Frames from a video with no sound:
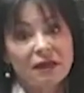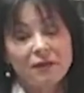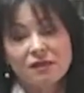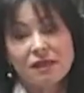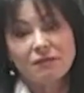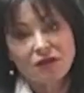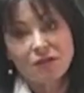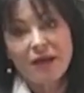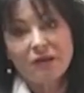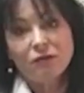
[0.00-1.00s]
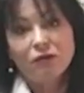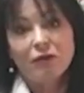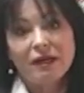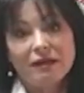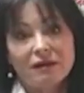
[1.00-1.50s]
it was up to the panel to
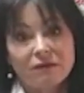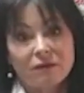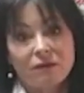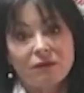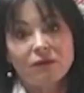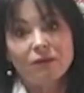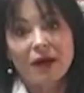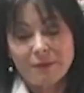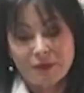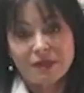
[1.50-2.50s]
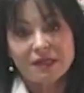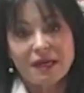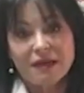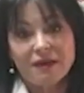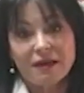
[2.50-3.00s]
read the papers
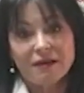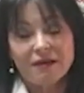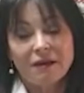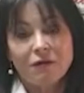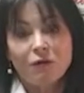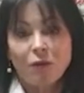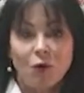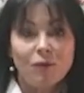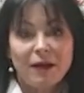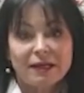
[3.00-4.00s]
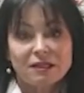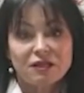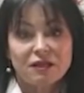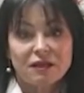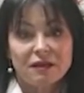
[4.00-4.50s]
and then report back
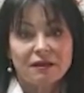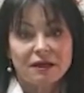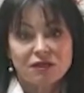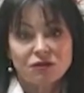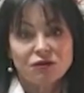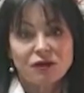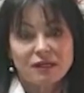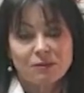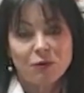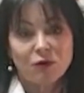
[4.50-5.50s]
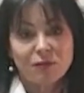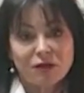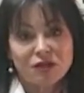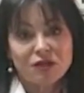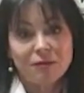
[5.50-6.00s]
to the National Transport
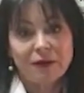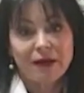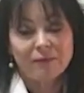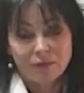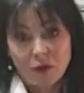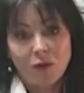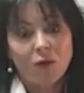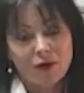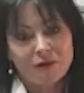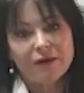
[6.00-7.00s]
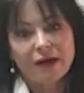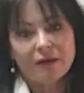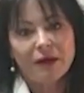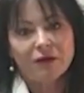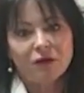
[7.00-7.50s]
Commission about what we found
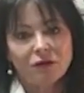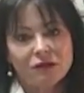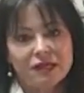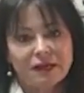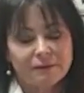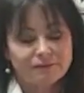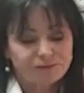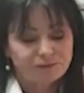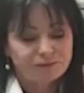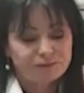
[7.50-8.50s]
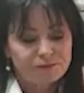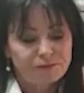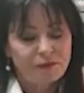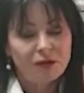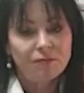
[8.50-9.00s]
about the content.
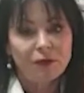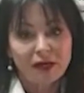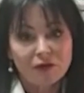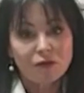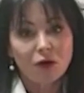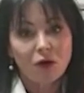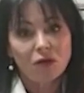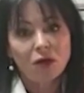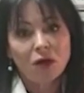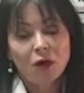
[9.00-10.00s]
My other role